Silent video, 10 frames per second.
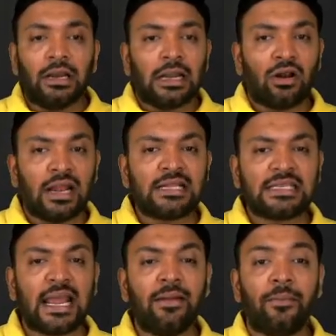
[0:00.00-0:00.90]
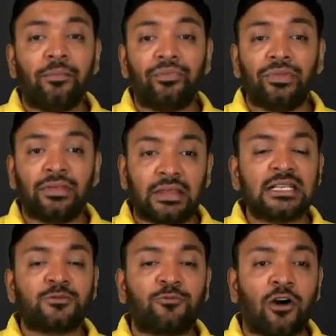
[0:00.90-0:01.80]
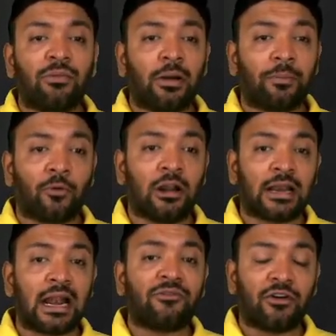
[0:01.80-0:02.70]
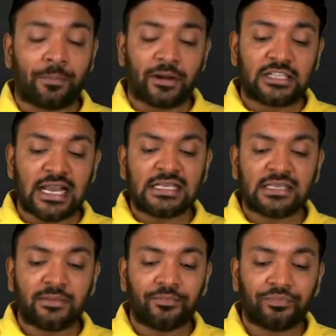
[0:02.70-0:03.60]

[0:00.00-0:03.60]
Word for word: Now let's say this forward contract for purchase